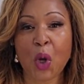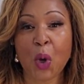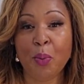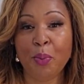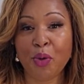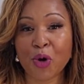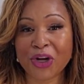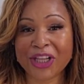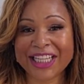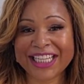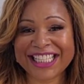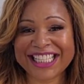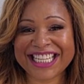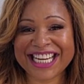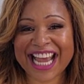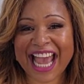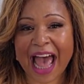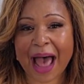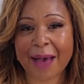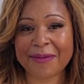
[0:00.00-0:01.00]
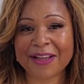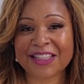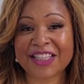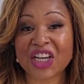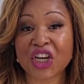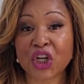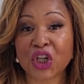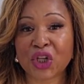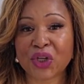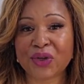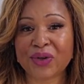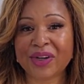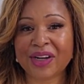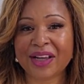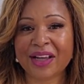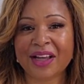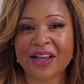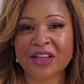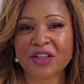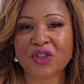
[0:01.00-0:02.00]
Poor listening habits include
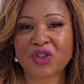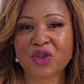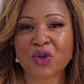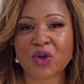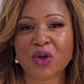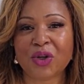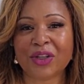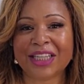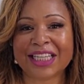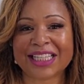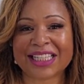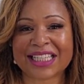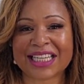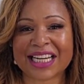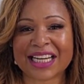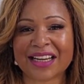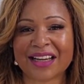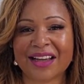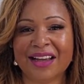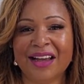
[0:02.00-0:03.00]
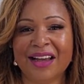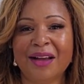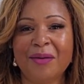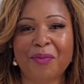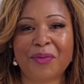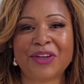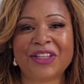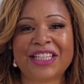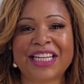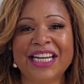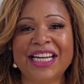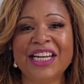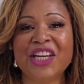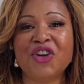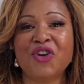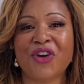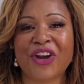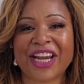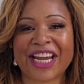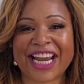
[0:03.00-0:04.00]
pseudo-listening, pretending
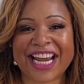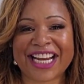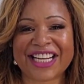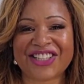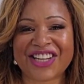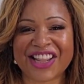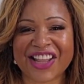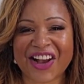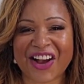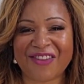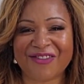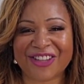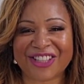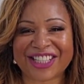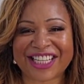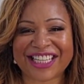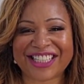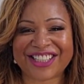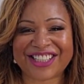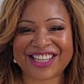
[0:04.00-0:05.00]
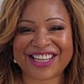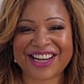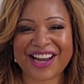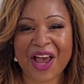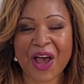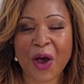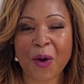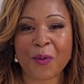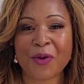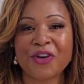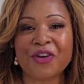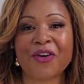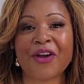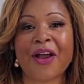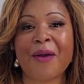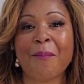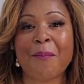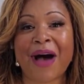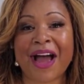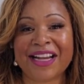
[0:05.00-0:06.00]
you're engaged in the conversation when your
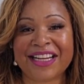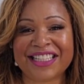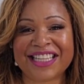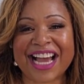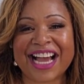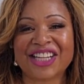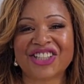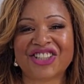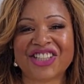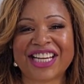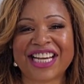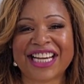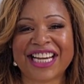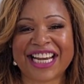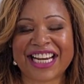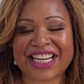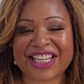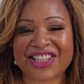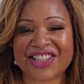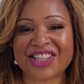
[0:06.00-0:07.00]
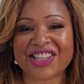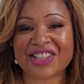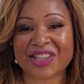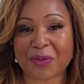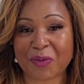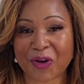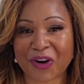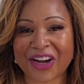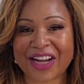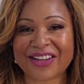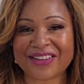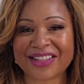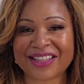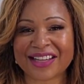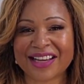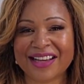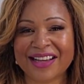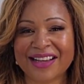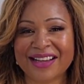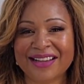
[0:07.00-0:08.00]
mind is actually engaged somewhere else.
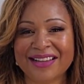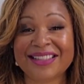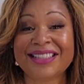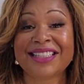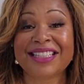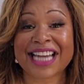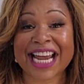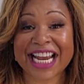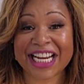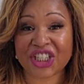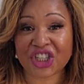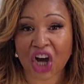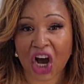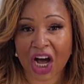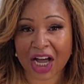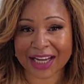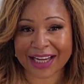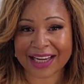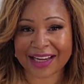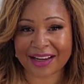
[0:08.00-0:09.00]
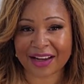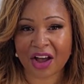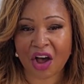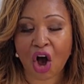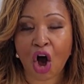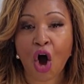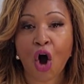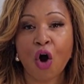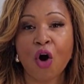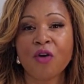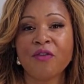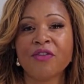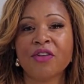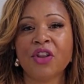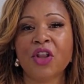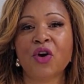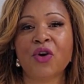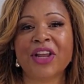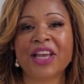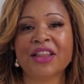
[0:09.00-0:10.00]
Stage hogging,
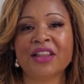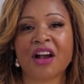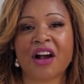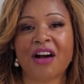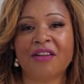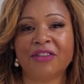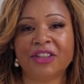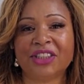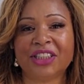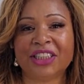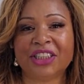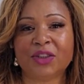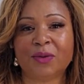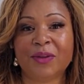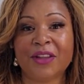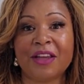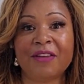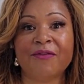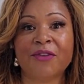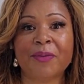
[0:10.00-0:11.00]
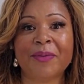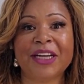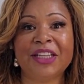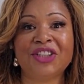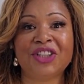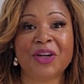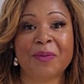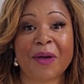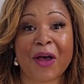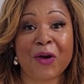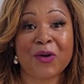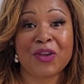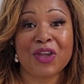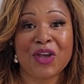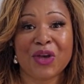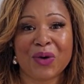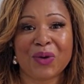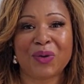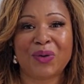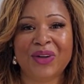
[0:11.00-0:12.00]
overloading the conversation with information about
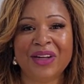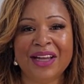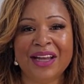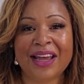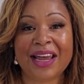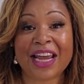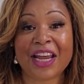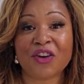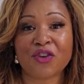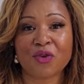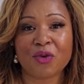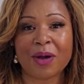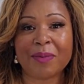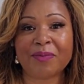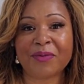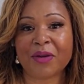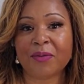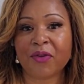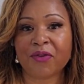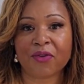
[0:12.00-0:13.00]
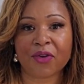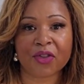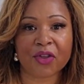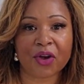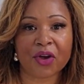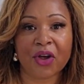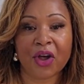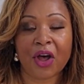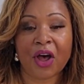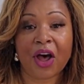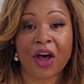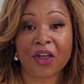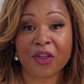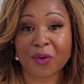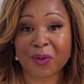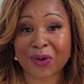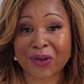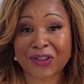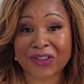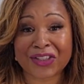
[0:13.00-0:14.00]
you, interrupting before the other
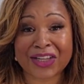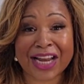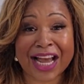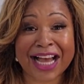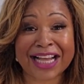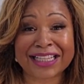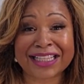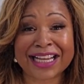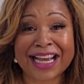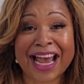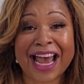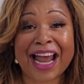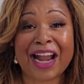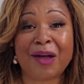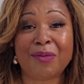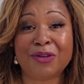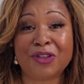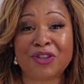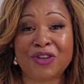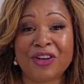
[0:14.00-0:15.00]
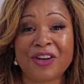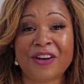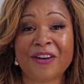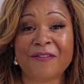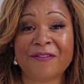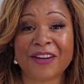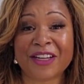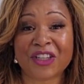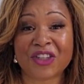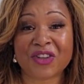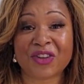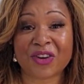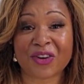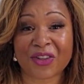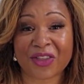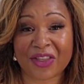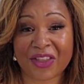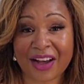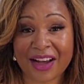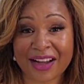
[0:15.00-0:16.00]
person has an opportunity to finish their
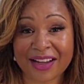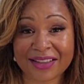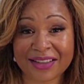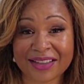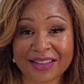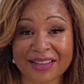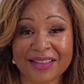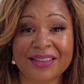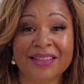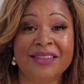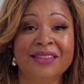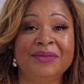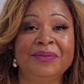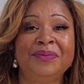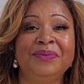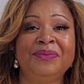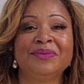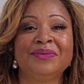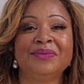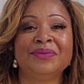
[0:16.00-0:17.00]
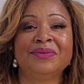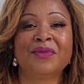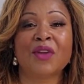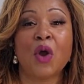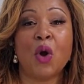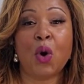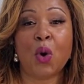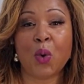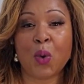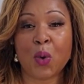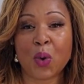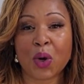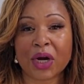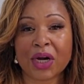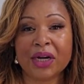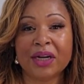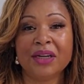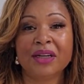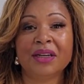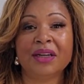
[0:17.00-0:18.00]
thought,
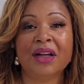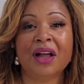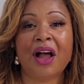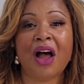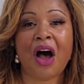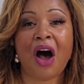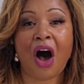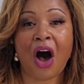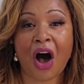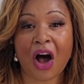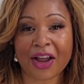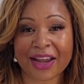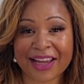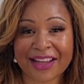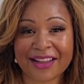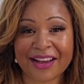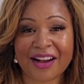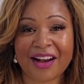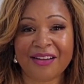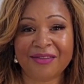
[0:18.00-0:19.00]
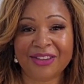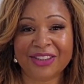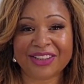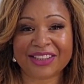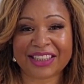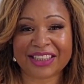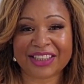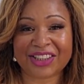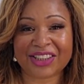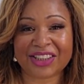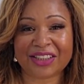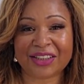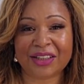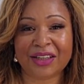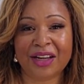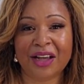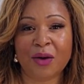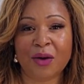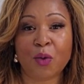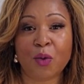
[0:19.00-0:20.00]
or hogging the conversation
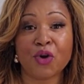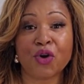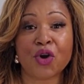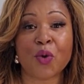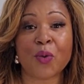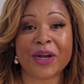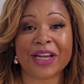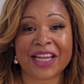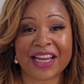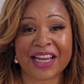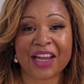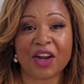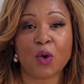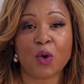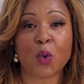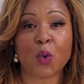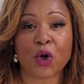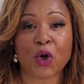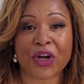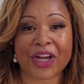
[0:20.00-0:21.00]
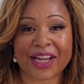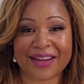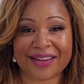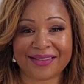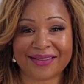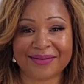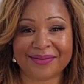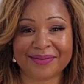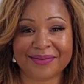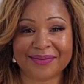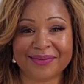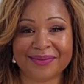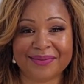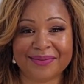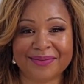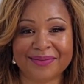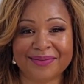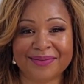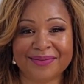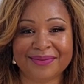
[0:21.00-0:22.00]
where no one can get a word
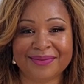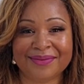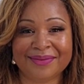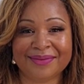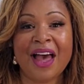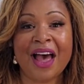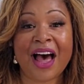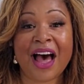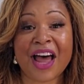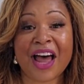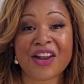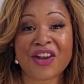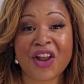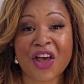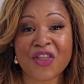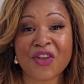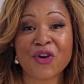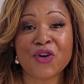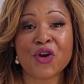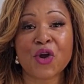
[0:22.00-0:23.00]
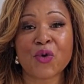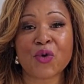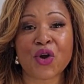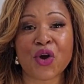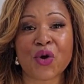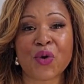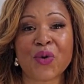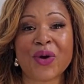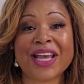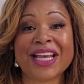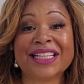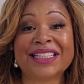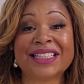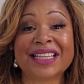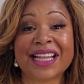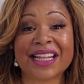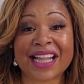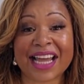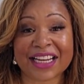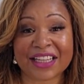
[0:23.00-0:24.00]
in. Another no-no is
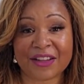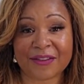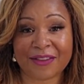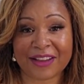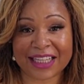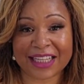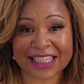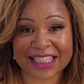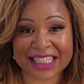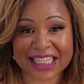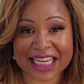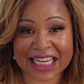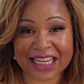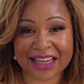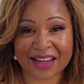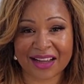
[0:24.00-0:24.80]
selective listening.